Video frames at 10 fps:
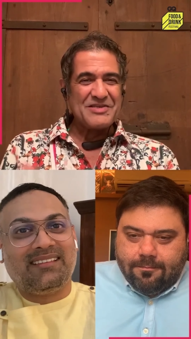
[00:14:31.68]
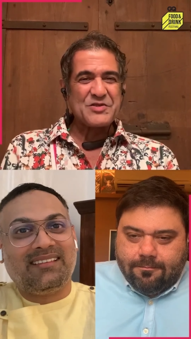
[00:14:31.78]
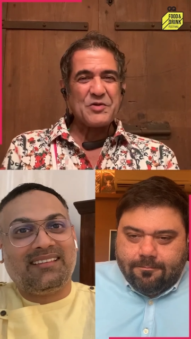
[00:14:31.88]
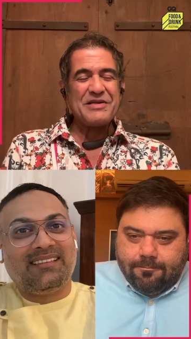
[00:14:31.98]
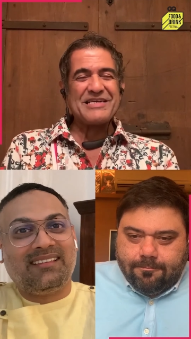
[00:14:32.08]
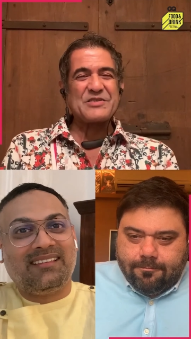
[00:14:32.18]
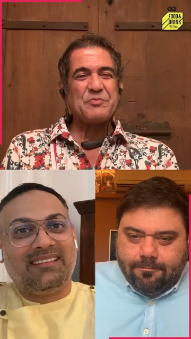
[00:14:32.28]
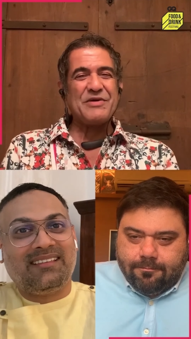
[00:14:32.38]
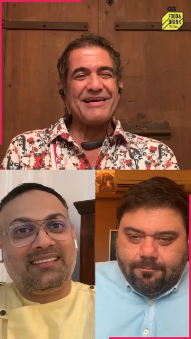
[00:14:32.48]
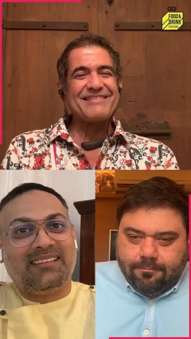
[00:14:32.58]
Speaker 1: Audience
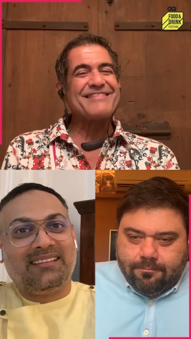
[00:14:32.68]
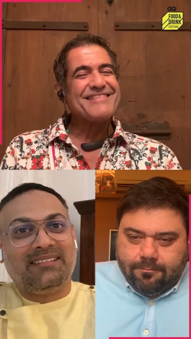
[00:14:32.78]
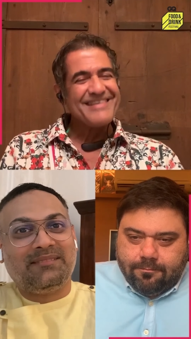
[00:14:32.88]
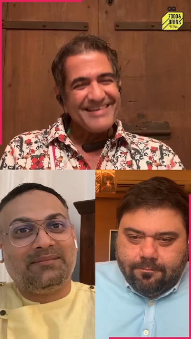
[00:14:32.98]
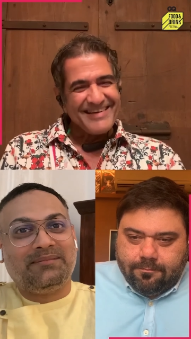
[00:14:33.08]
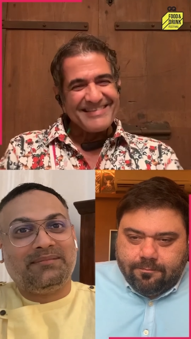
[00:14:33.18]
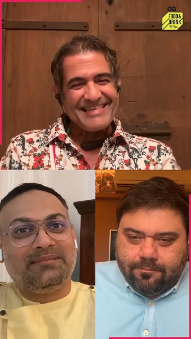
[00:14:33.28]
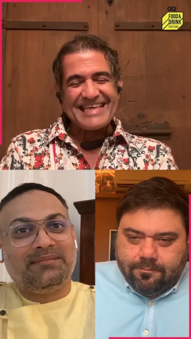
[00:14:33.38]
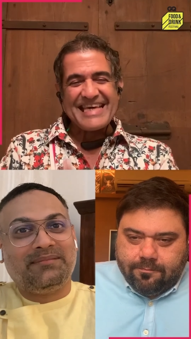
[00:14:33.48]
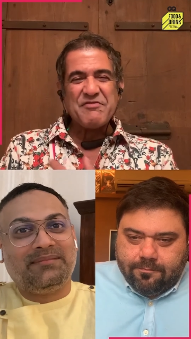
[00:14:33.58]
holding his breath.
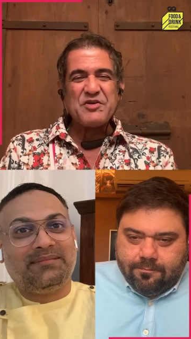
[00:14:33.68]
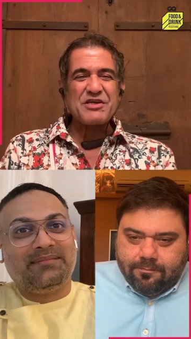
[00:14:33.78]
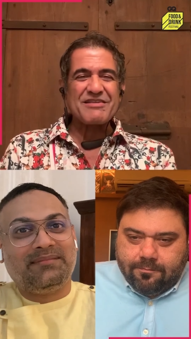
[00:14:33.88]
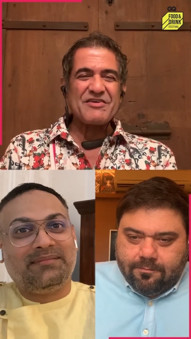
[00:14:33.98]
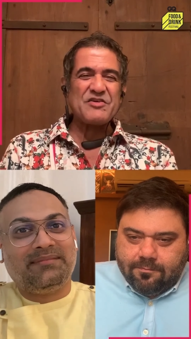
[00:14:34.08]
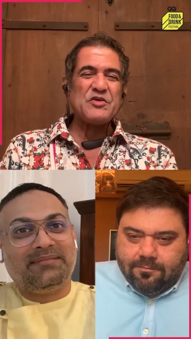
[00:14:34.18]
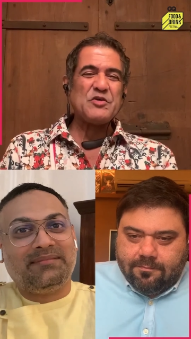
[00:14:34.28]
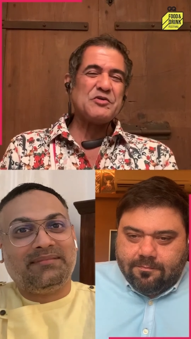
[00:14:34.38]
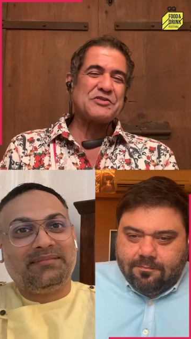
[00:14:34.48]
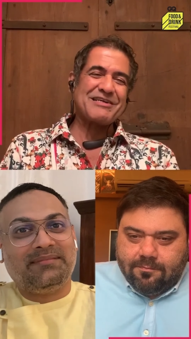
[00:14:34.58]
They gave each
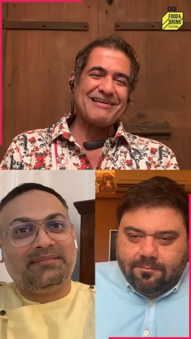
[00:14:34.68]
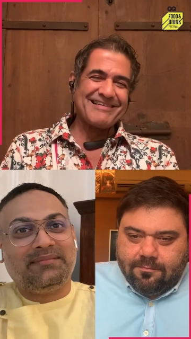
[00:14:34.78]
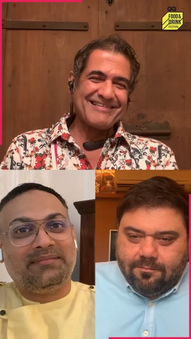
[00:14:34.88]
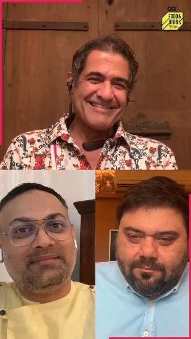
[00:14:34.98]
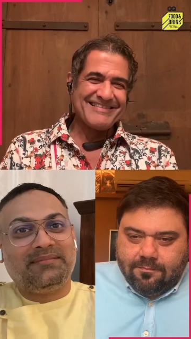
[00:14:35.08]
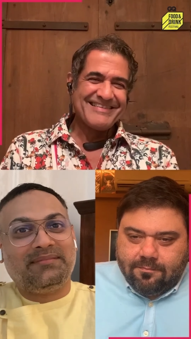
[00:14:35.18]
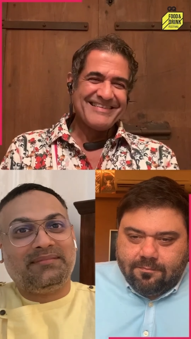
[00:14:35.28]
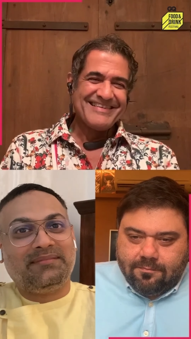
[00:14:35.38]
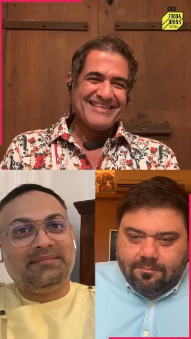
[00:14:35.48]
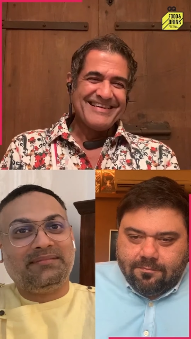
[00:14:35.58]
other huge hugs
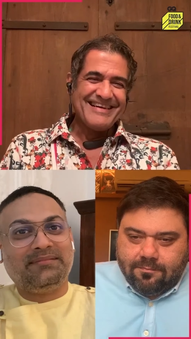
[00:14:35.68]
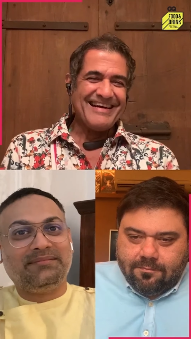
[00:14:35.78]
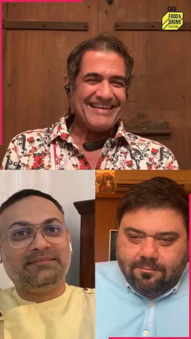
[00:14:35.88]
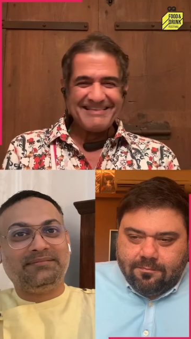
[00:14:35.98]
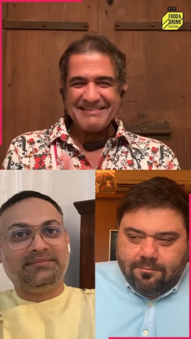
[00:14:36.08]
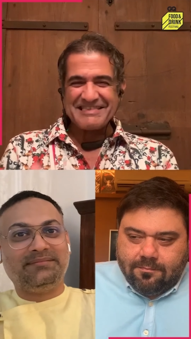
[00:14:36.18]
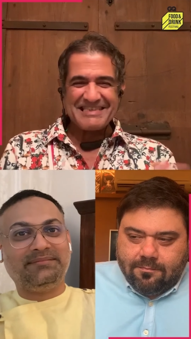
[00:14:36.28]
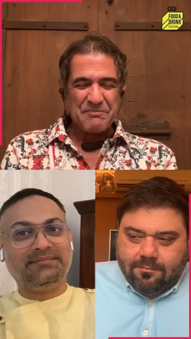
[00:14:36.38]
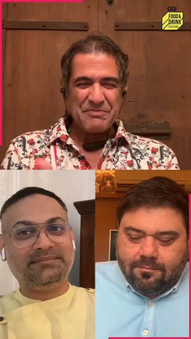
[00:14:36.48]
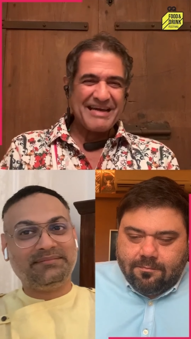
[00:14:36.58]

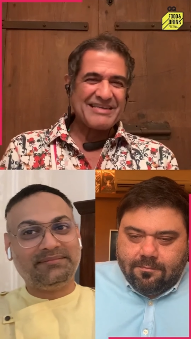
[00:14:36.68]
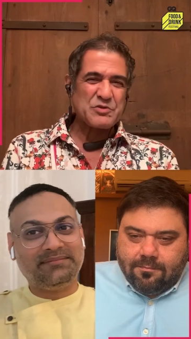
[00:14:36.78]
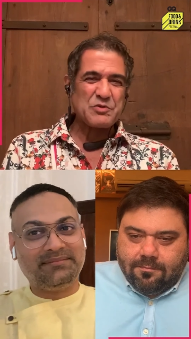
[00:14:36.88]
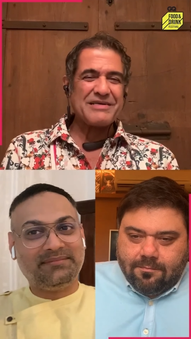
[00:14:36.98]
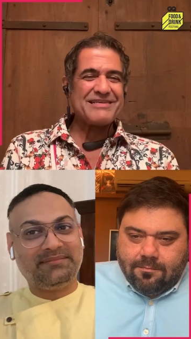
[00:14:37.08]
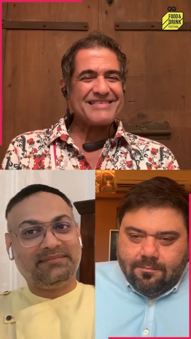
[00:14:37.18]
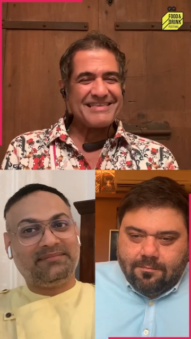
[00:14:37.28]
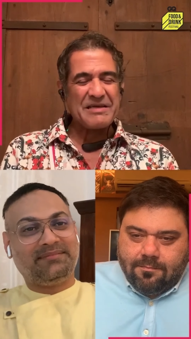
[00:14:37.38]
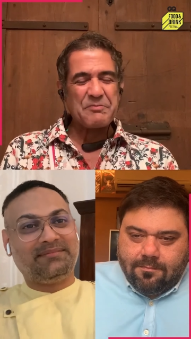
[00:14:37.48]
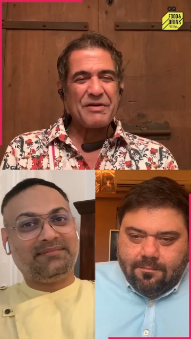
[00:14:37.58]
and some nice
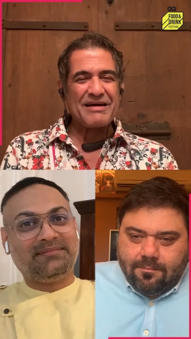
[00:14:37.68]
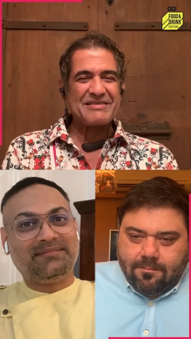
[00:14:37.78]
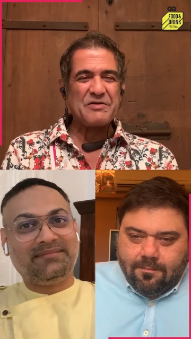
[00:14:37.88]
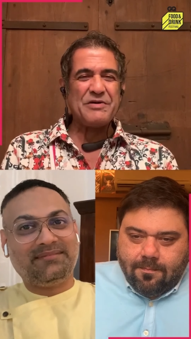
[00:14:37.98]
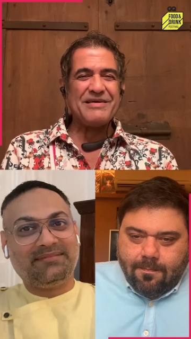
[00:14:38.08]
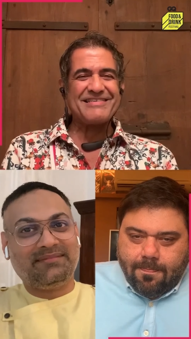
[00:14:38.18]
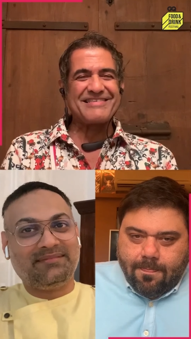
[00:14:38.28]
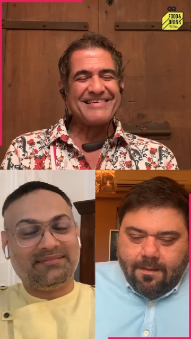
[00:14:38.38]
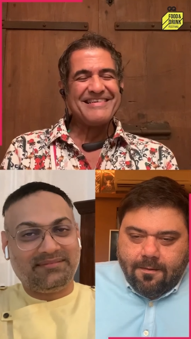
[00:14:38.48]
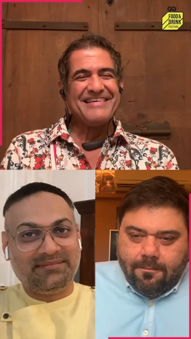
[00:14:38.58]
words and then parted
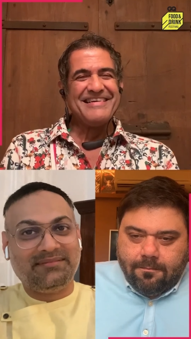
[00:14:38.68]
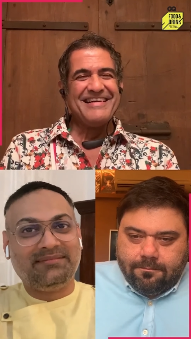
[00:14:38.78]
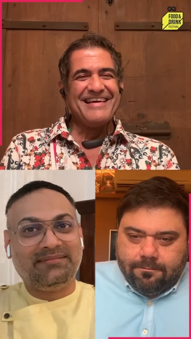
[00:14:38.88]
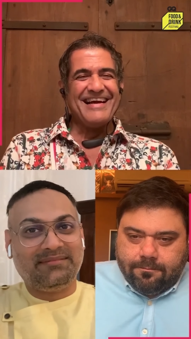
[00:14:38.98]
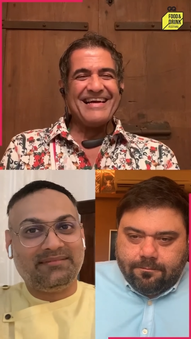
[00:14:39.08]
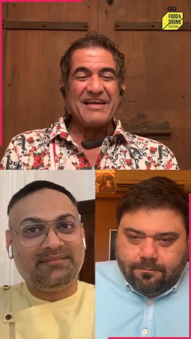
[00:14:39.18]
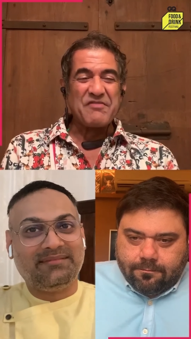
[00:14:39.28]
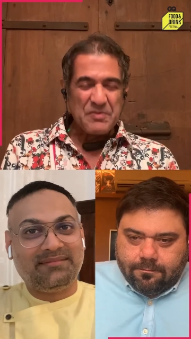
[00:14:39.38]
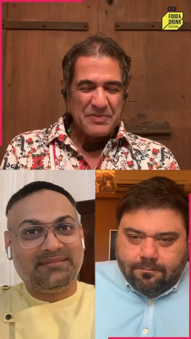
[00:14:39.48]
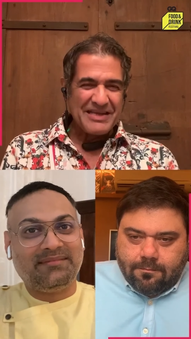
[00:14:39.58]
ways
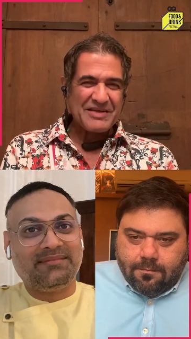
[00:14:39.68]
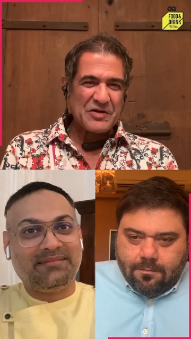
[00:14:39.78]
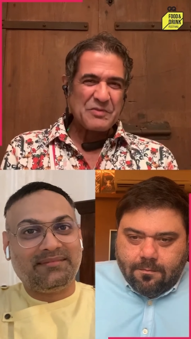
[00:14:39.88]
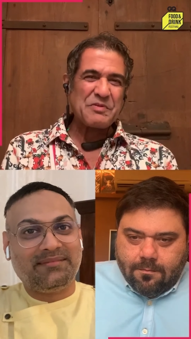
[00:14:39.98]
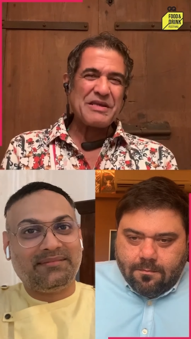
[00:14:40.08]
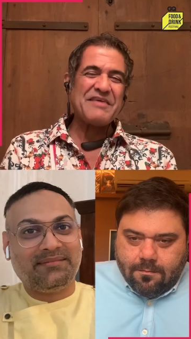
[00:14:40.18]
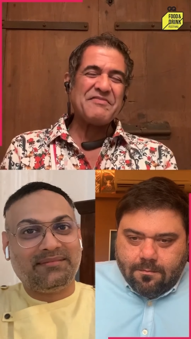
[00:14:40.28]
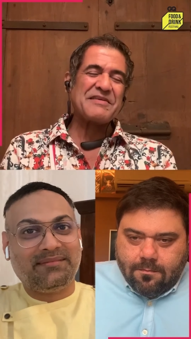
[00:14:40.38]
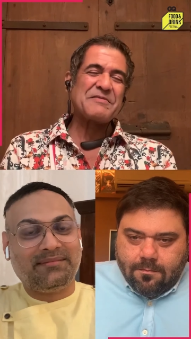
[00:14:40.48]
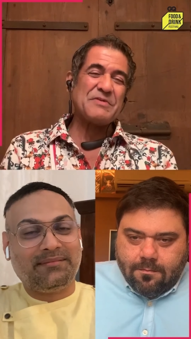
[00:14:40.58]
and everybody couldn't
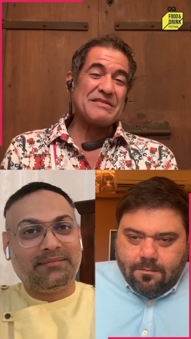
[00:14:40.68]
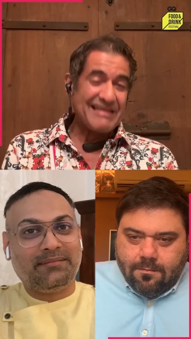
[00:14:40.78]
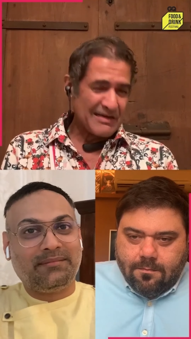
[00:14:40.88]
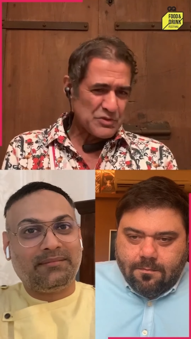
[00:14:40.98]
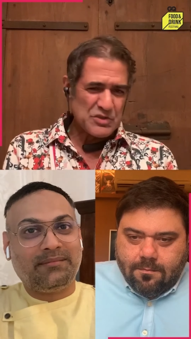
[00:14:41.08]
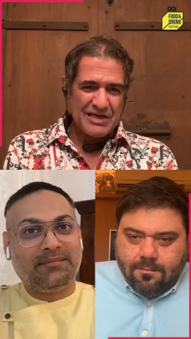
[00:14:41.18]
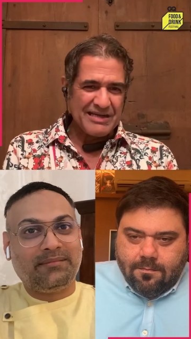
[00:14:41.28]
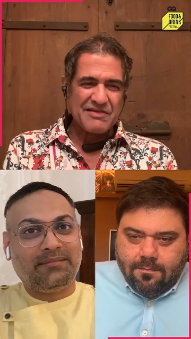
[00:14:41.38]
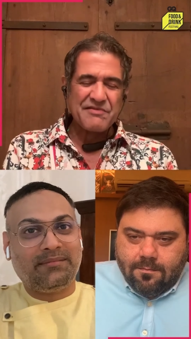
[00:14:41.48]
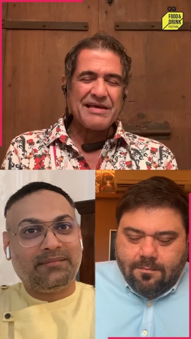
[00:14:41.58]
believe it. But that
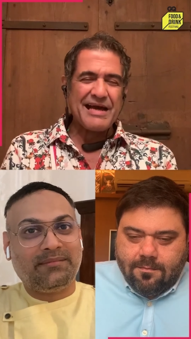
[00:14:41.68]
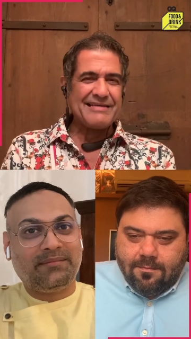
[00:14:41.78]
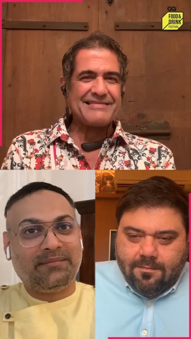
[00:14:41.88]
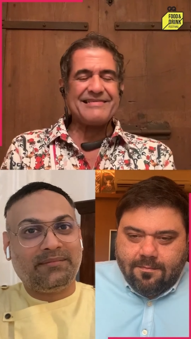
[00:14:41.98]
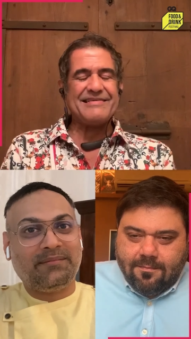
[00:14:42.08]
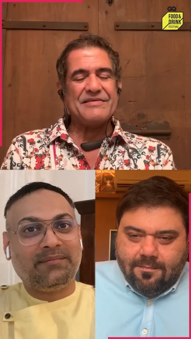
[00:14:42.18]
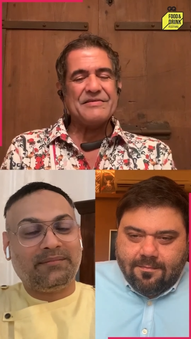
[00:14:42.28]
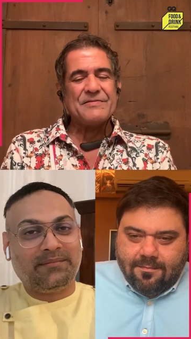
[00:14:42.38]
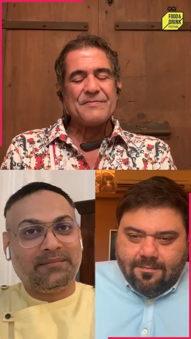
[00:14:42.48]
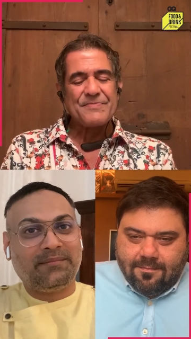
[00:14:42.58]
was really the reality,
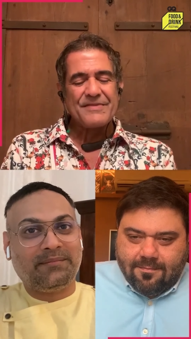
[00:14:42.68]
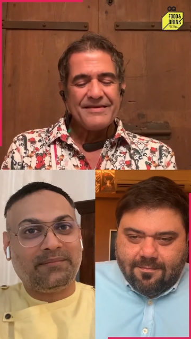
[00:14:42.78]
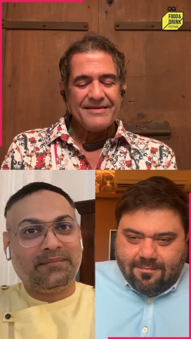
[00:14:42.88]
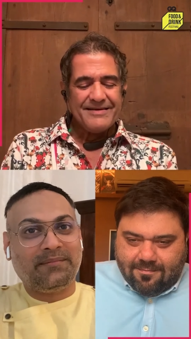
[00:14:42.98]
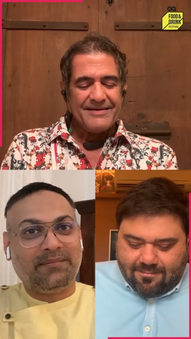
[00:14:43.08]
you know.